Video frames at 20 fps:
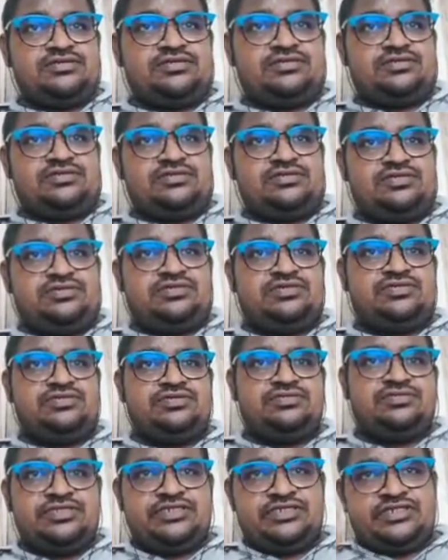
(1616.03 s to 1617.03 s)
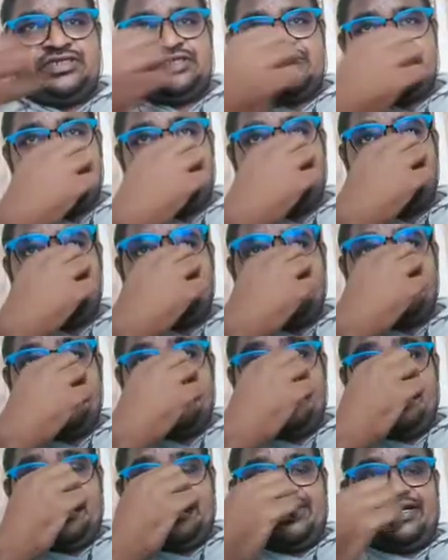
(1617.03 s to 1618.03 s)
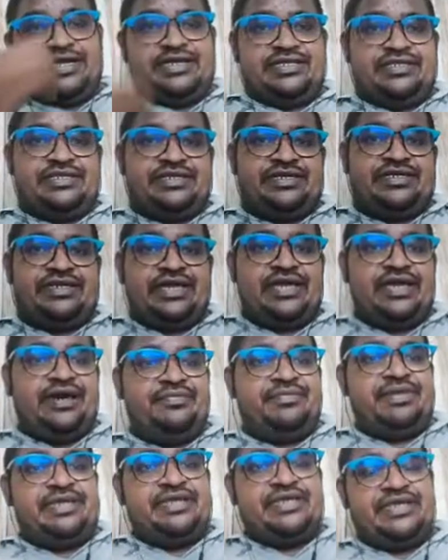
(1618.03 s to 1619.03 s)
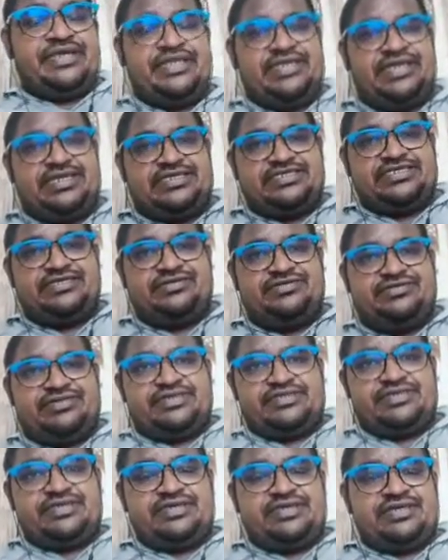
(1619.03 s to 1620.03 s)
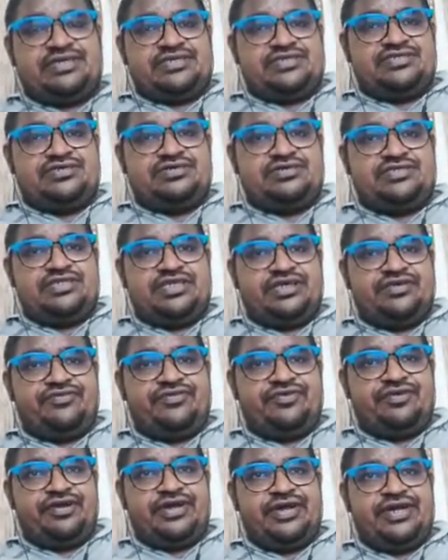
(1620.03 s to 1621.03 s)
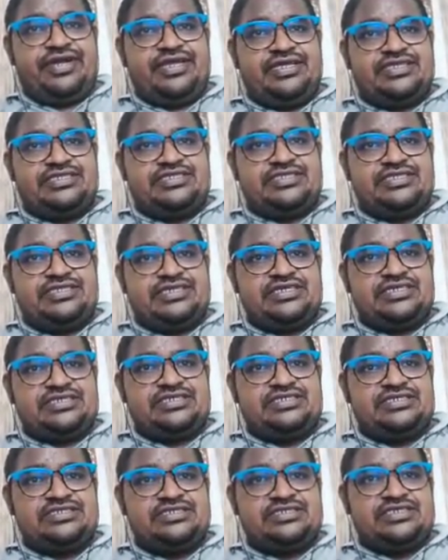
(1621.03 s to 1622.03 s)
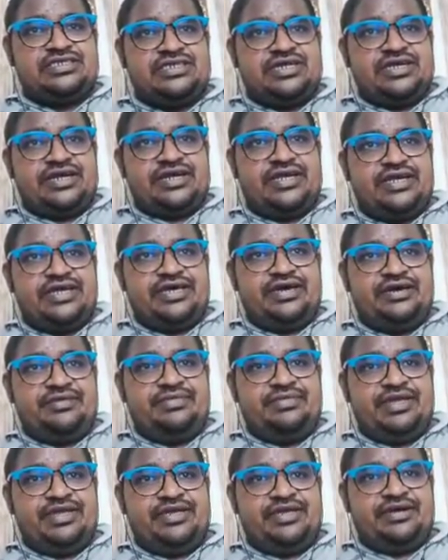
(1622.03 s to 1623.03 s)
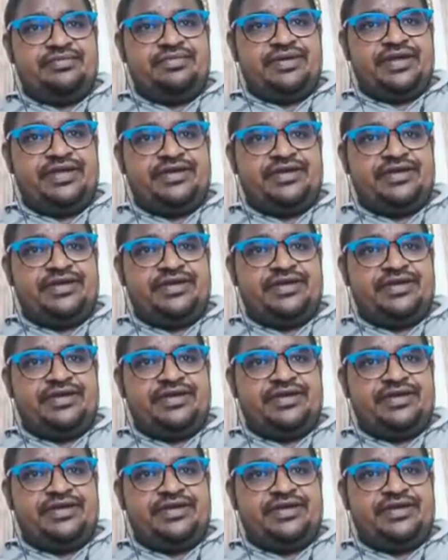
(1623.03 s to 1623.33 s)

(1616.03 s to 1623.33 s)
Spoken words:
2 meters apart, and the diameter he has given. So therefore radius is diameter by